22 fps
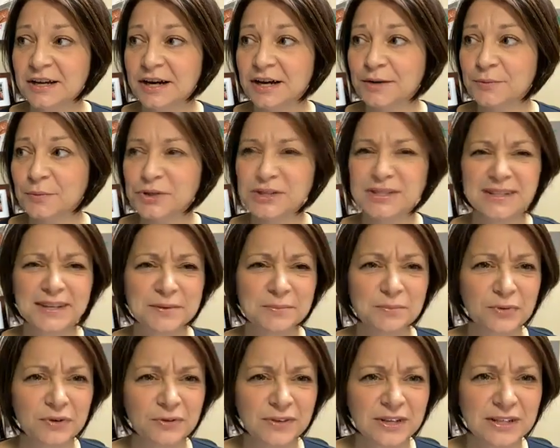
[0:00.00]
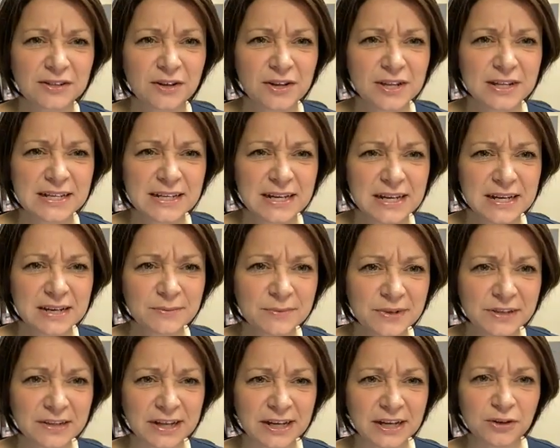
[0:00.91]
Um, you see it in movies all the
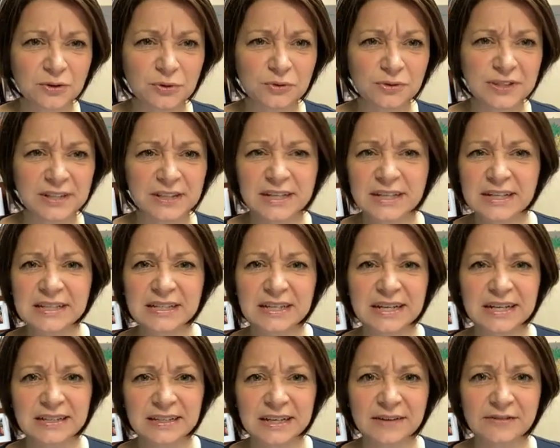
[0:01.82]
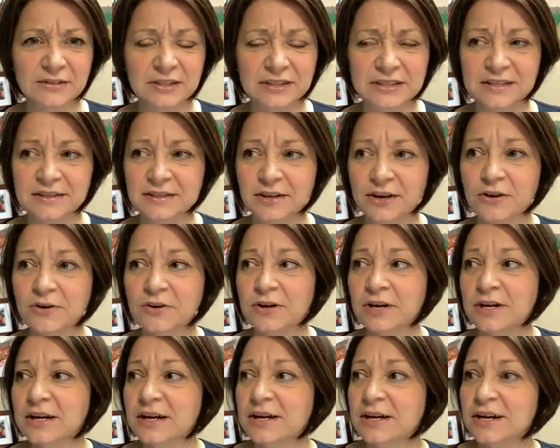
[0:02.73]
time in like cool cities like San Francisco.
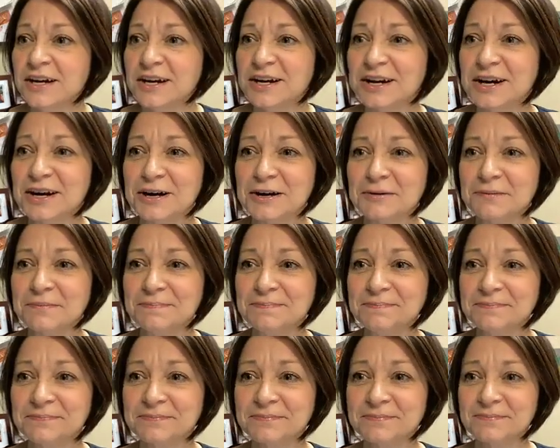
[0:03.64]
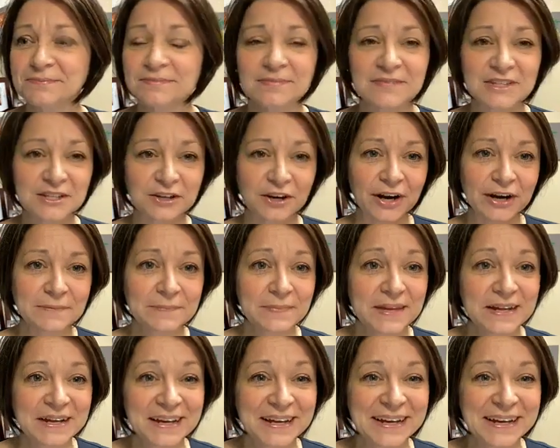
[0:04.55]
Um, sorry.